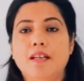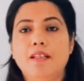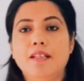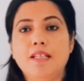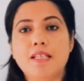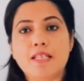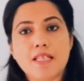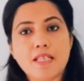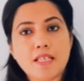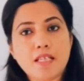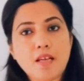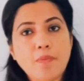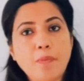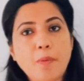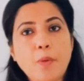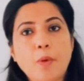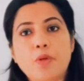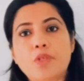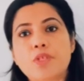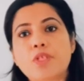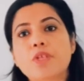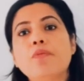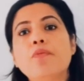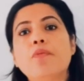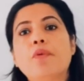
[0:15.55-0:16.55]
This is a
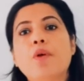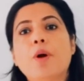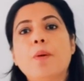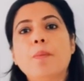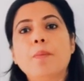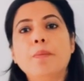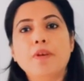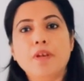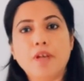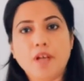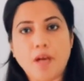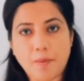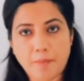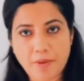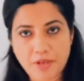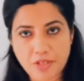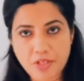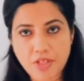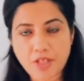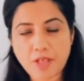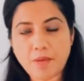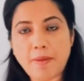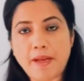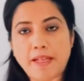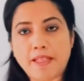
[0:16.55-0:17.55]
portion from
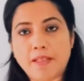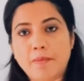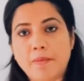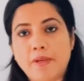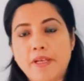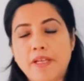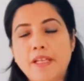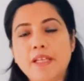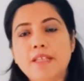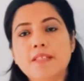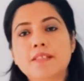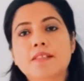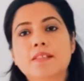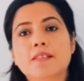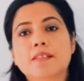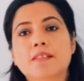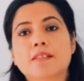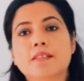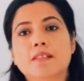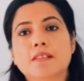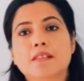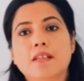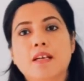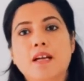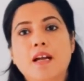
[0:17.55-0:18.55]
commercial mathematics
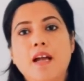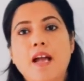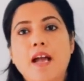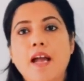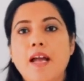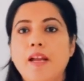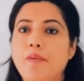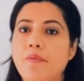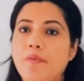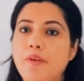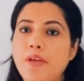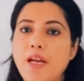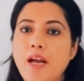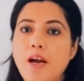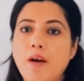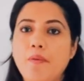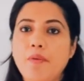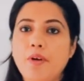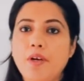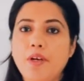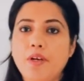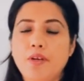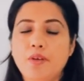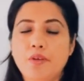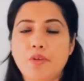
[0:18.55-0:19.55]
and we have
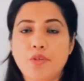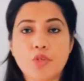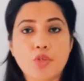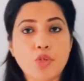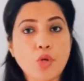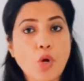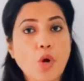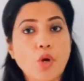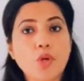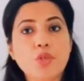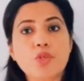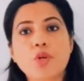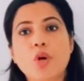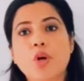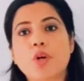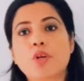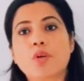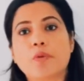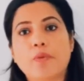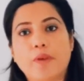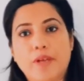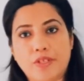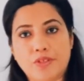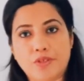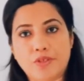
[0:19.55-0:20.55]
a
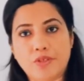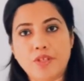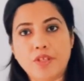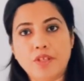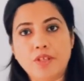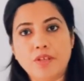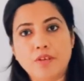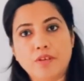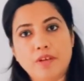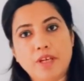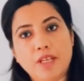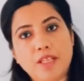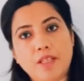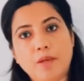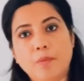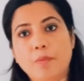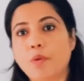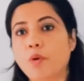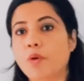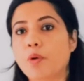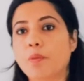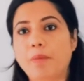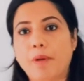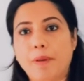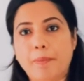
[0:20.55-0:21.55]
short question in the
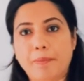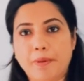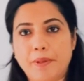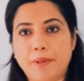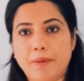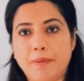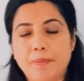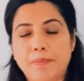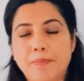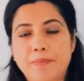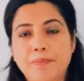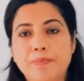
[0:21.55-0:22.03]
board paper.